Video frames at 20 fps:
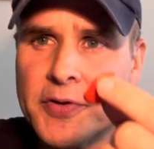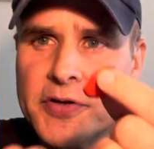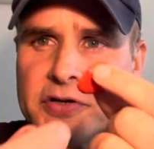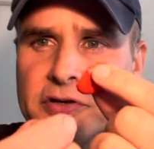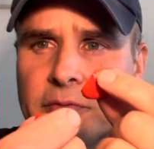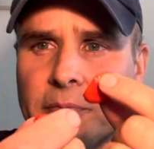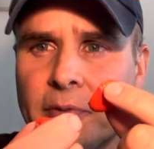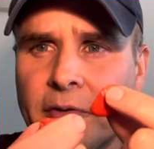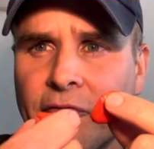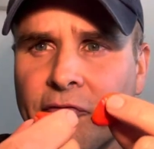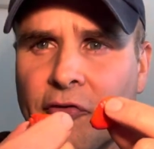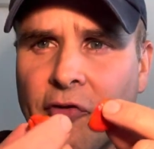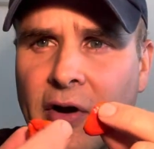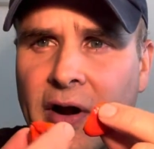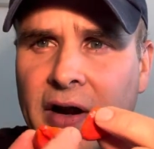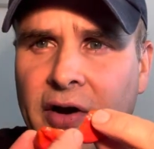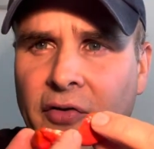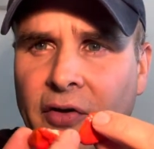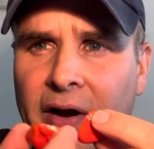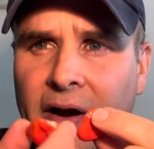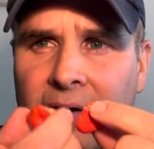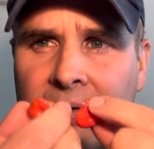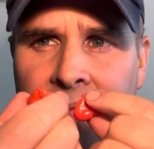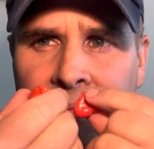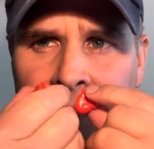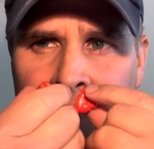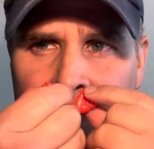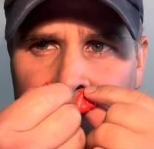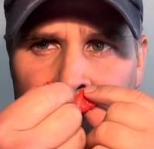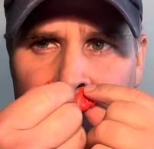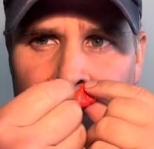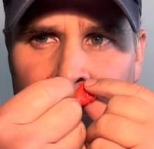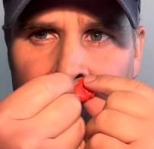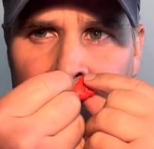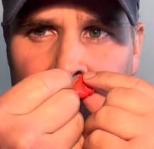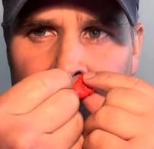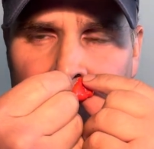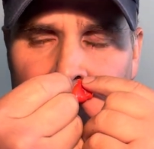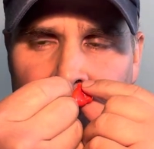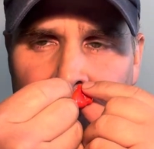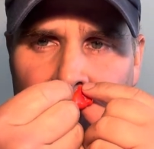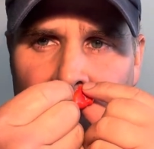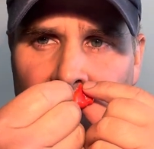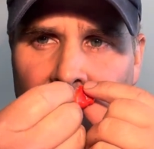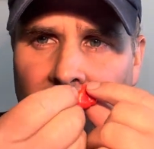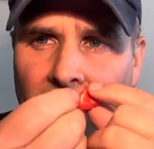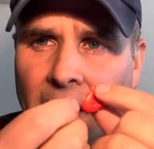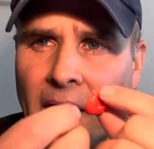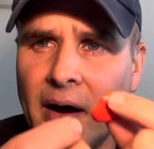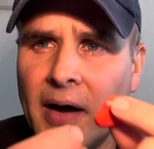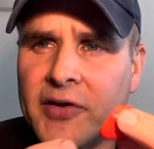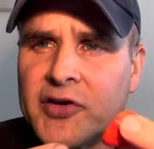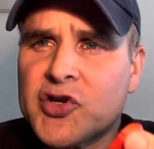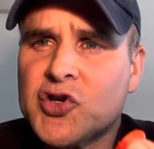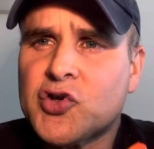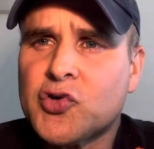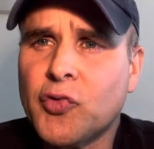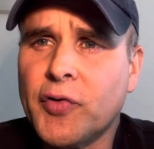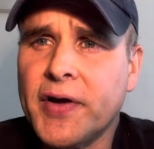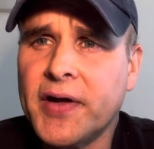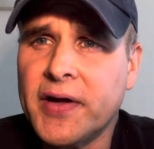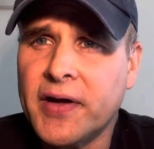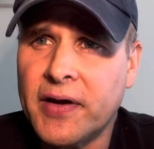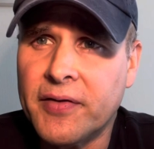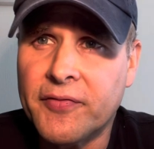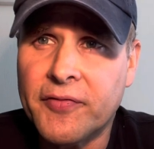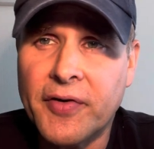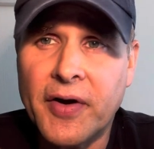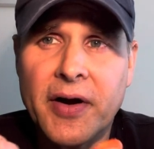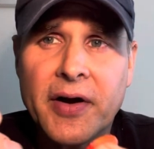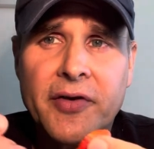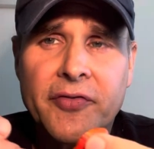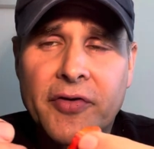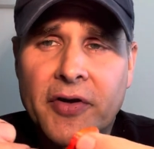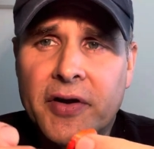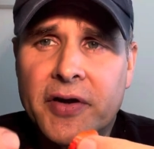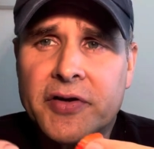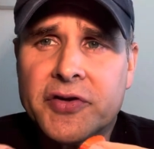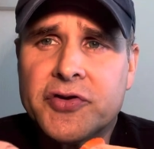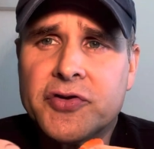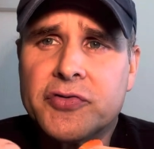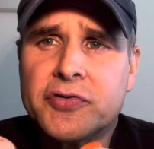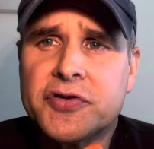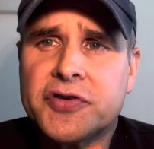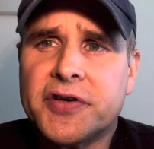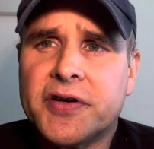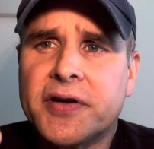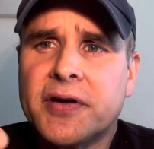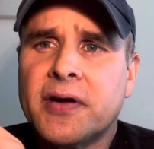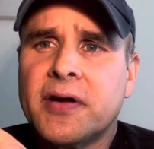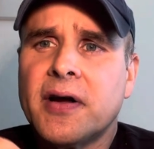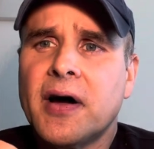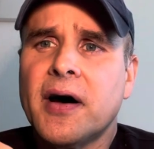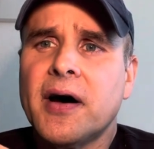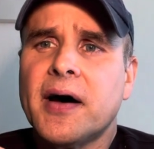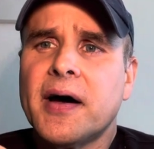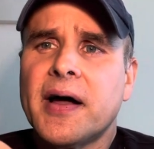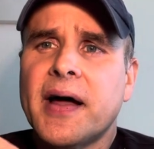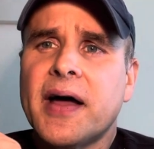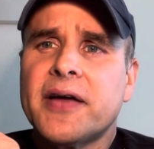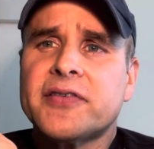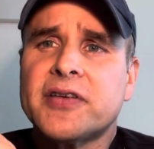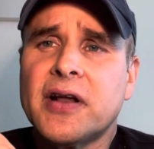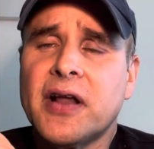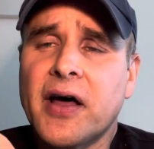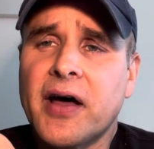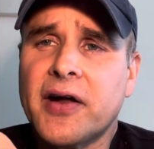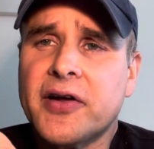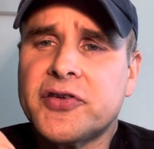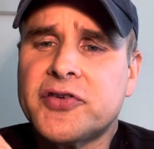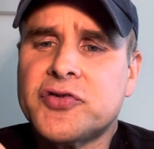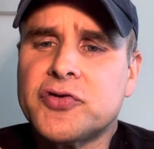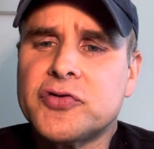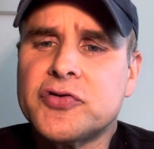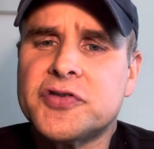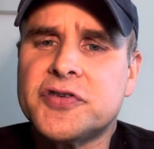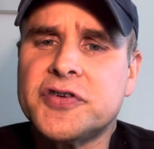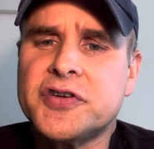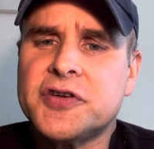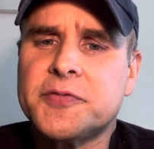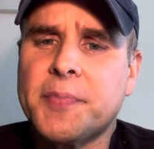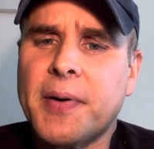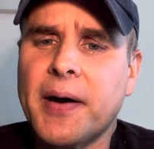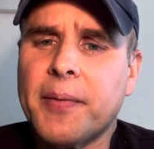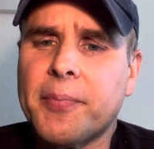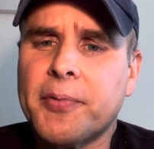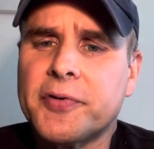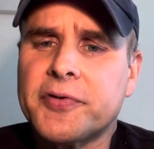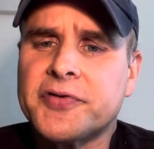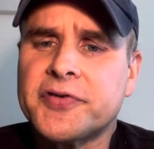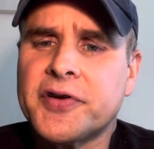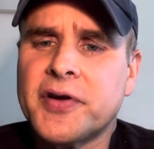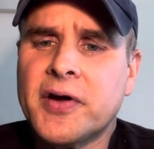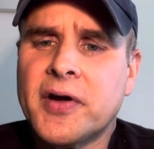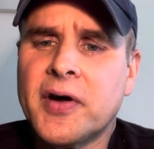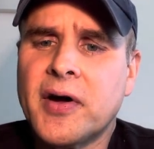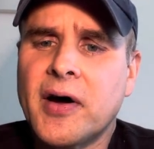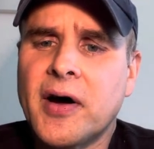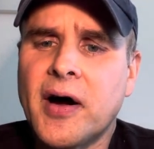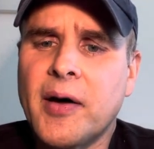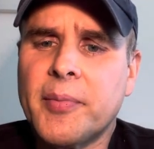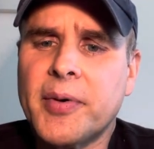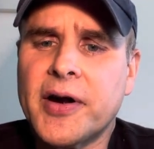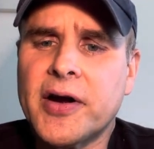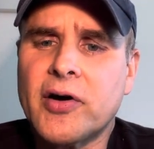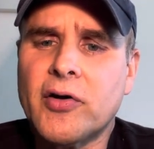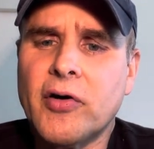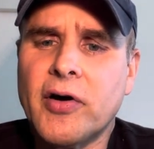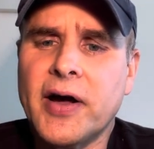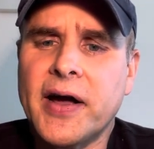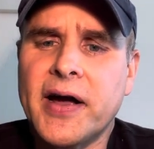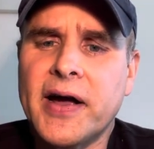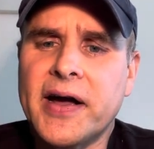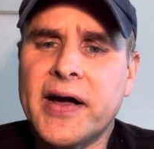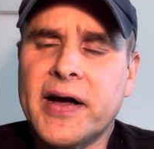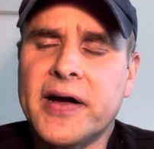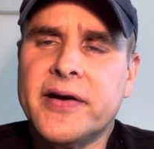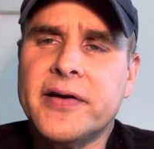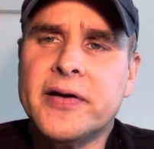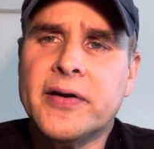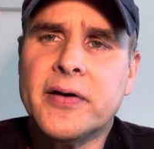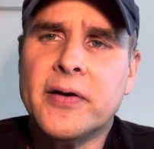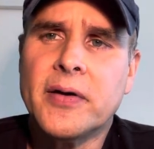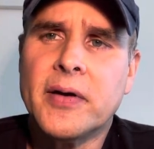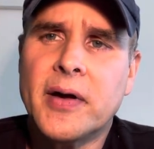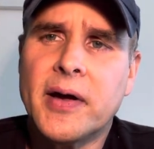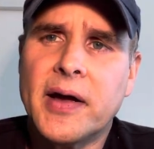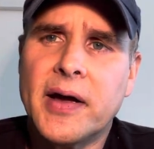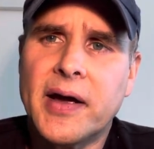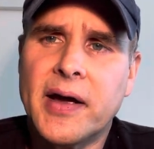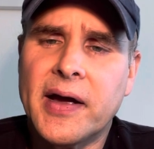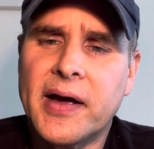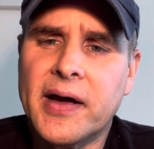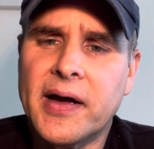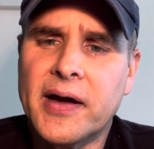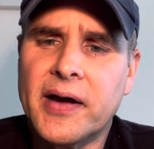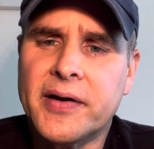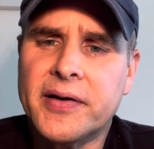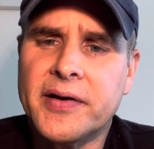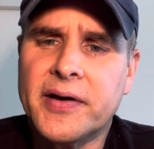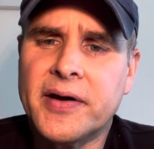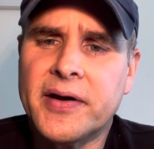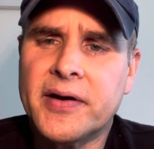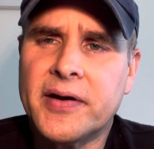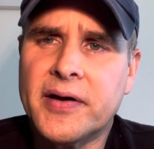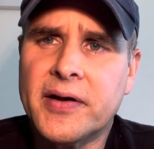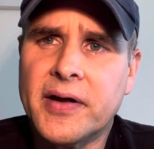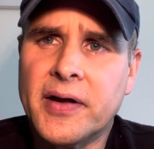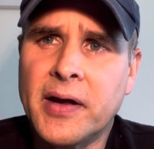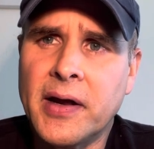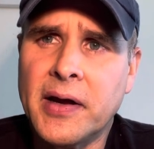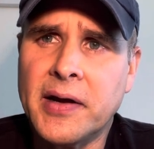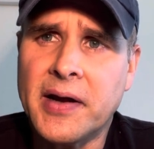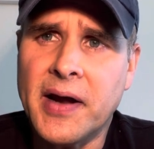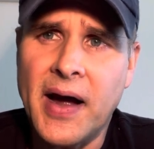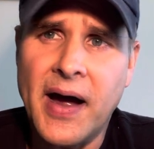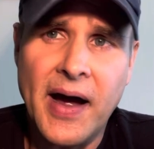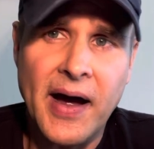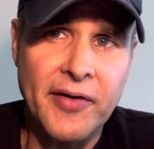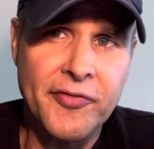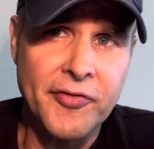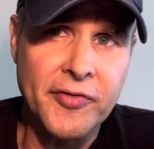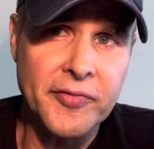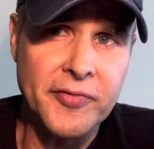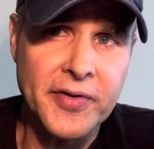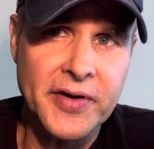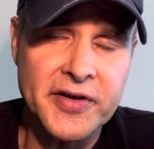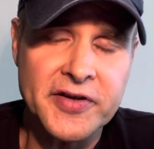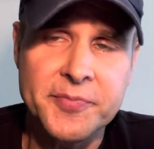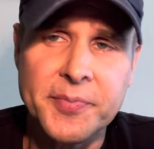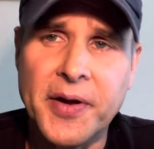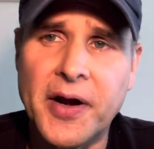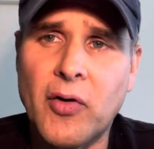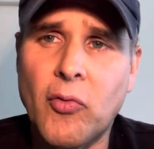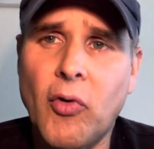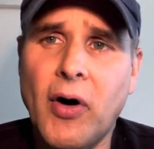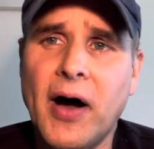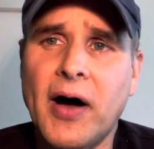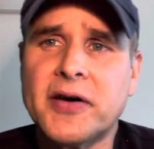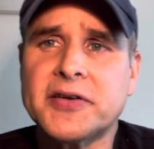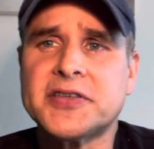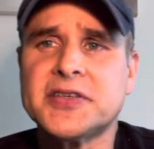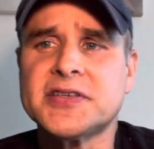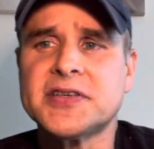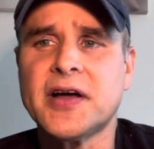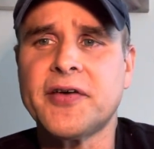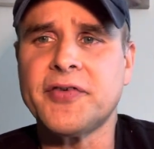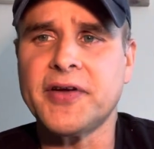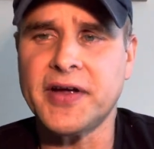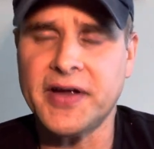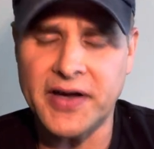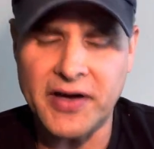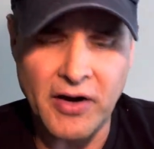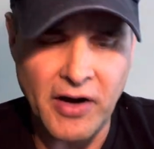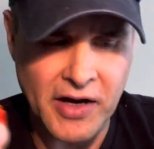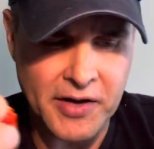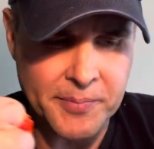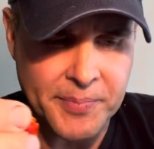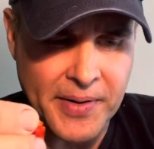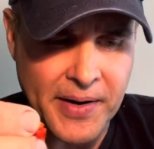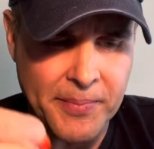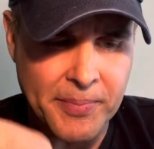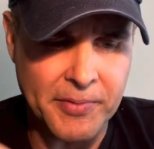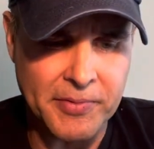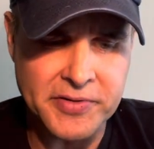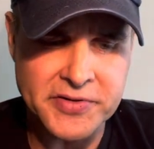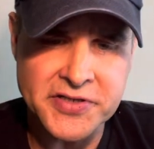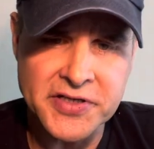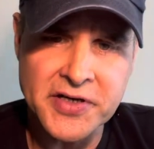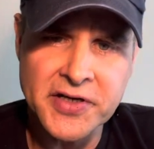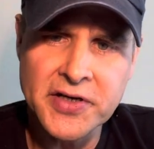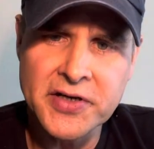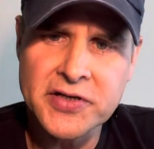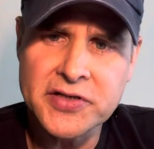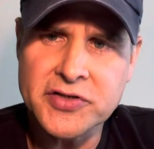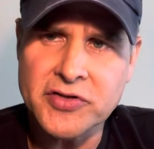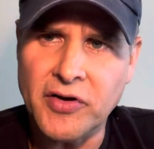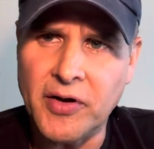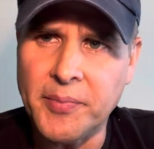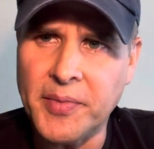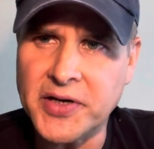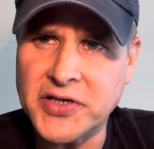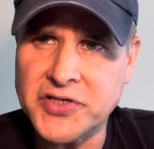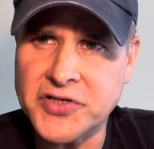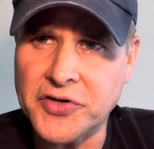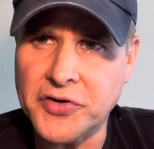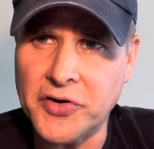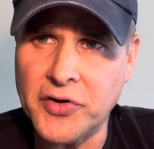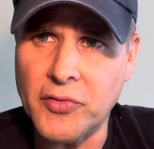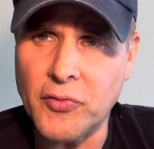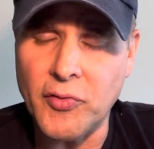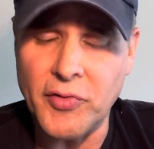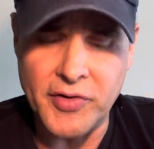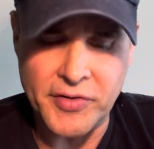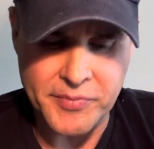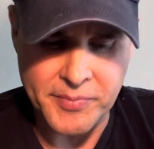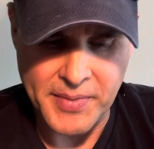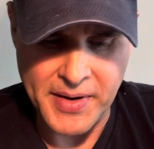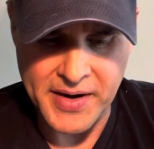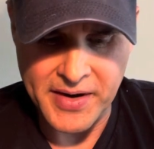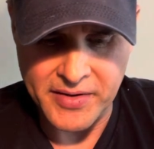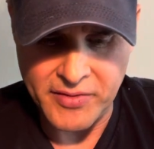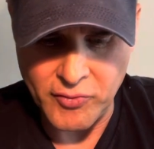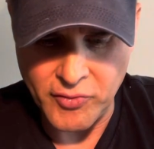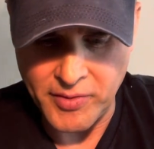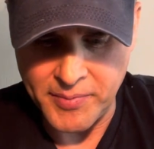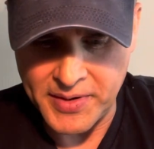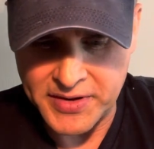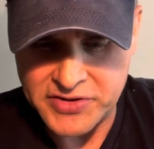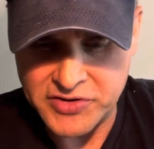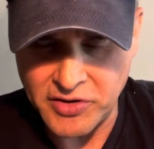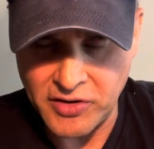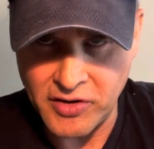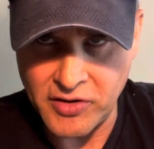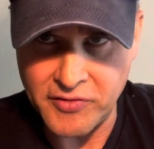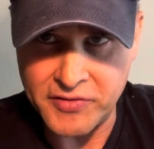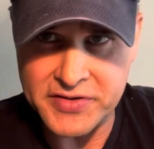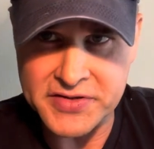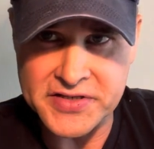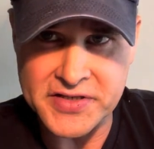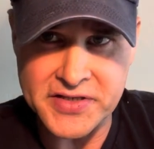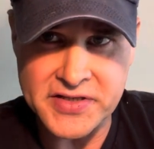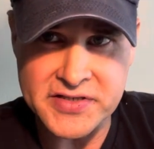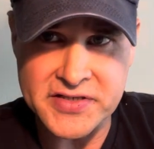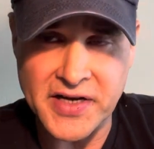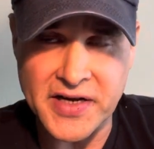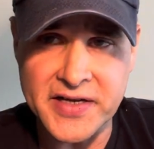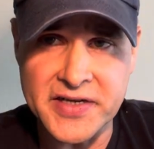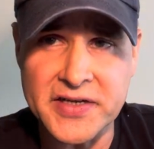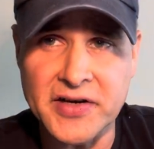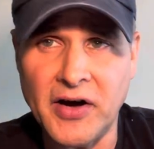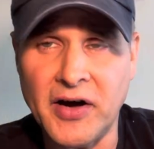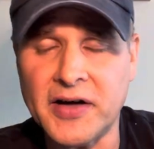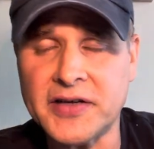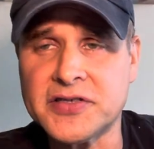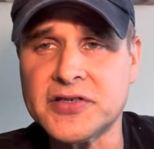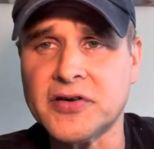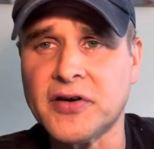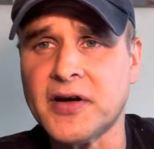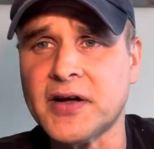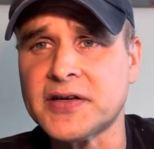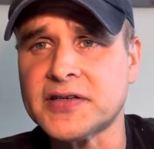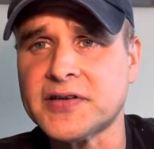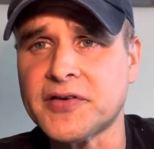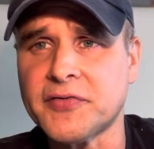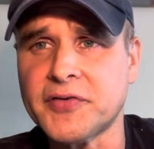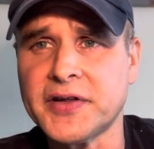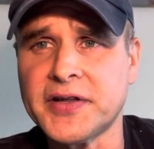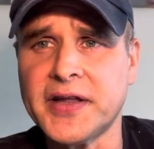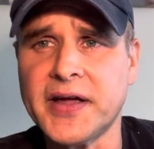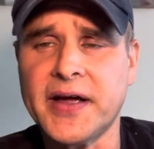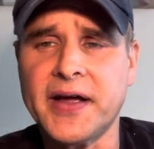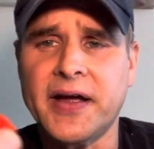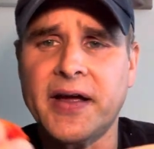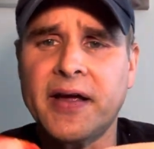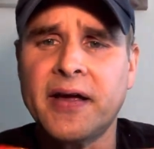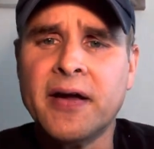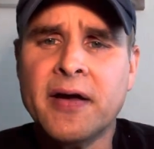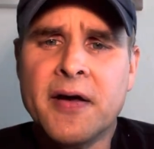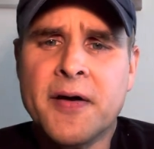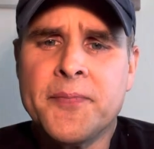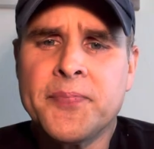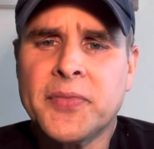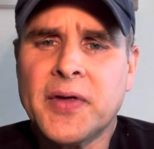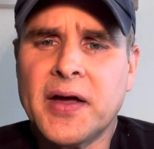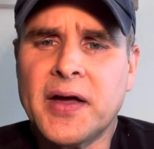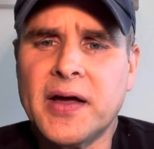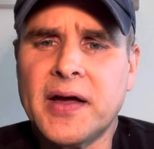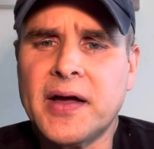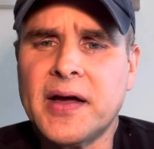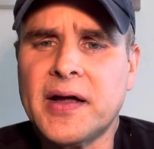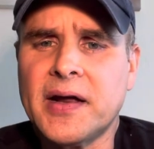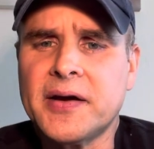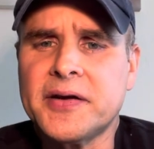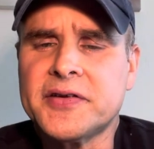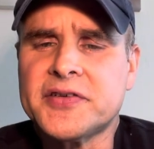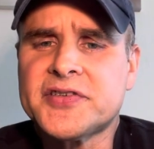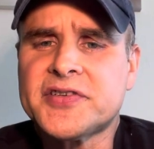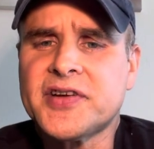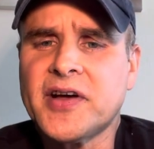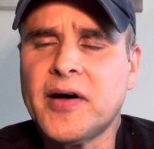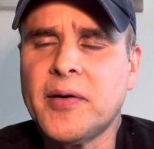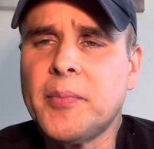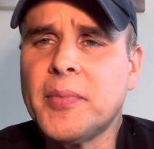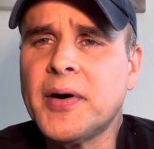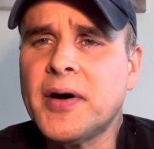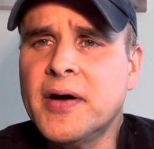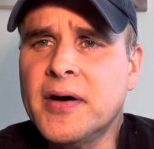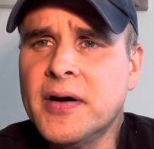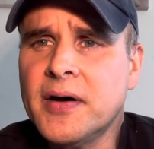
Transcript: super fragrant. Sweet and very, very juicy. It has a lot of juice, these peppers. I'm gonna go ahead and eat half of it. It's been a while since I've ate hot peppers, so I'm not sure with my where my tolerance is. I eat hot sauce every day and some